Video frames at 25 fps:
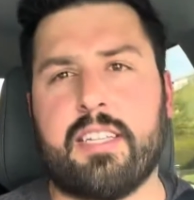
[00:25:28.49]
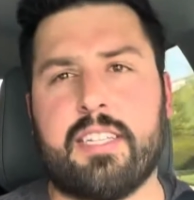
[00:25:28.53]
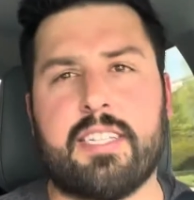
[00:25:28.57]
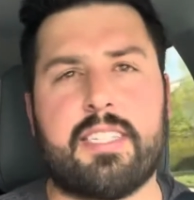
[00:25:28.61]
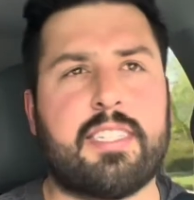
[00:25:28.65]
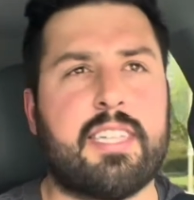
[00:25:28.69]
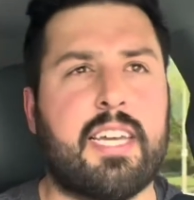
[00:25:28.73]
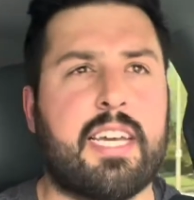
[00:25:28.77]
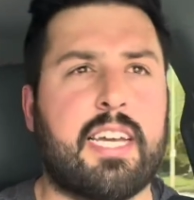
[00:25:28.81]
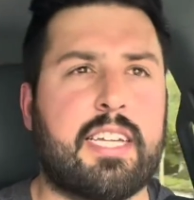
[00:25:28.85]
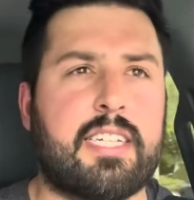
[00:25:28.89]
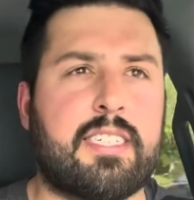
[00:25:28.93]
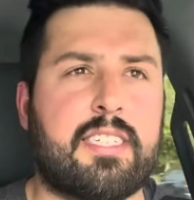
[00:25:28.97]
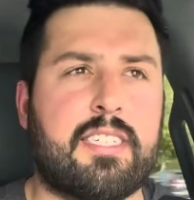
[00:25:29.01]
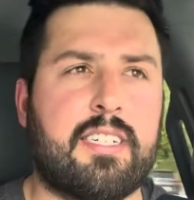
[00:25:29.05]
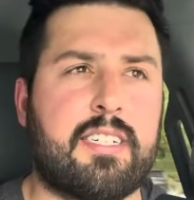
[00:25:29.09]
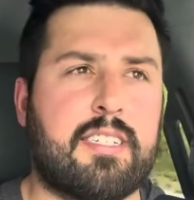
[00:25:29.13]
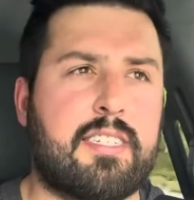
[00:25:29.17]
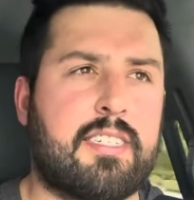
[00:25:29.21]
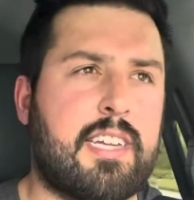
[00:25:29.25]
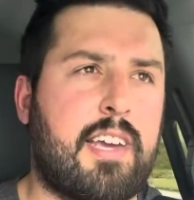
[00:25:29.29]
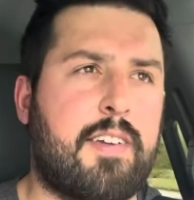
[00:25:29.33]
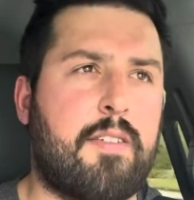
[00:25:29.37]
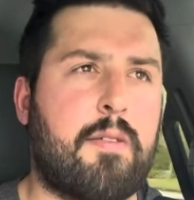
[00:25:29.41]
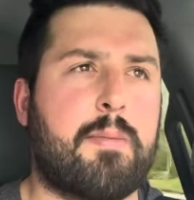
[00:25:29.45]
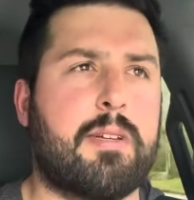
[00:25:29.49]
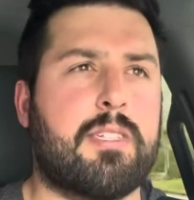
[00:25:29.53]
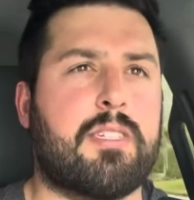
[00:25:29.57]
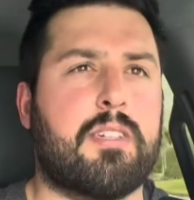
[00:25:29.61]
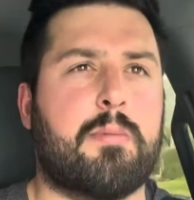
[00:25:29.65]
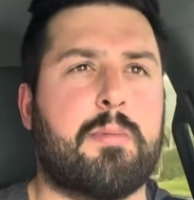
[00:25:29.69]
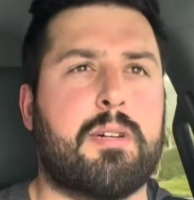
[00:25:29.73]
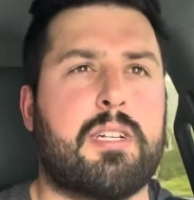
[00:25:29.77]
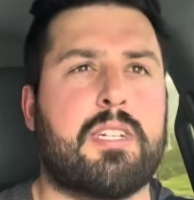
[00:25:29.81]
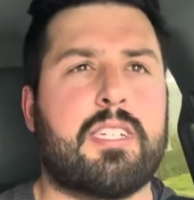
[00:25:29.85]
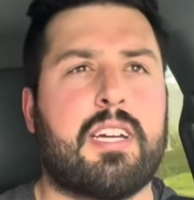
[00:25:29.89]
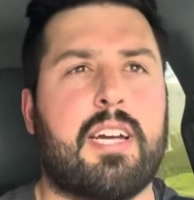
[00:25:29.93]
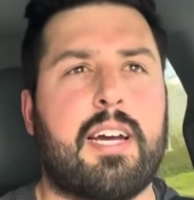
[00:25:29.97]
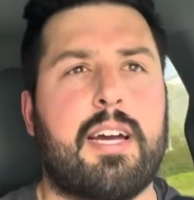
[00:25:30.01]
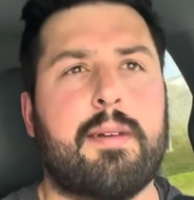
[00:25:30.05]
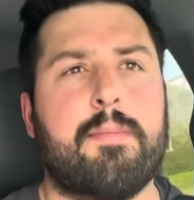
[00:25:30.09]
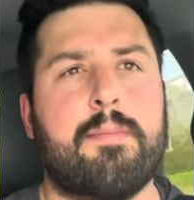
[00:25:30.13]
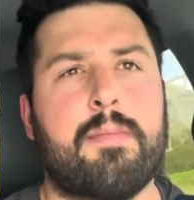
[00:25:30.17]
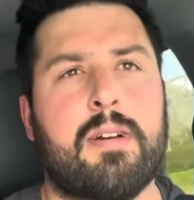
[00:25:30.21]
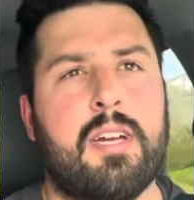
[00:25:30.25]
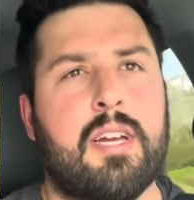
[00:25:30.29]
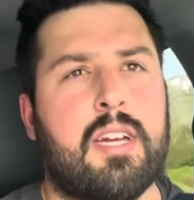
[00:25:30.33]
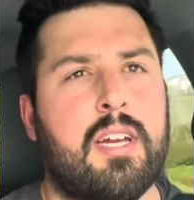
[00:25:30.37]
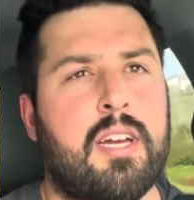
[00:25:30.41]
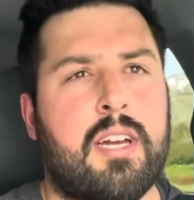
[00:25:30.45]
This thing is still saving me so much
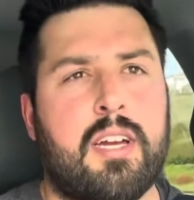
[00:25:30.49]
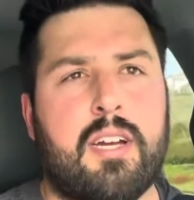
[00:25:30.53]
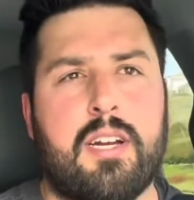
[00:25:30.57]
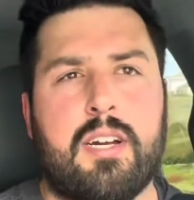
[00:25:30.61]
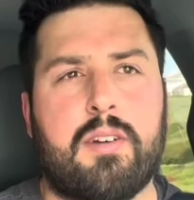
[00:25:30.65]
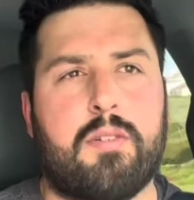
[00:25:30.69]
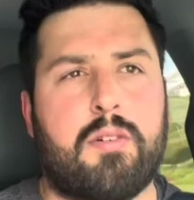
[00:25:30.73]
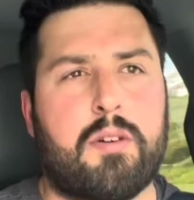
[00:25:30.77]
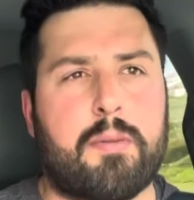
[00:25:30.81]
time.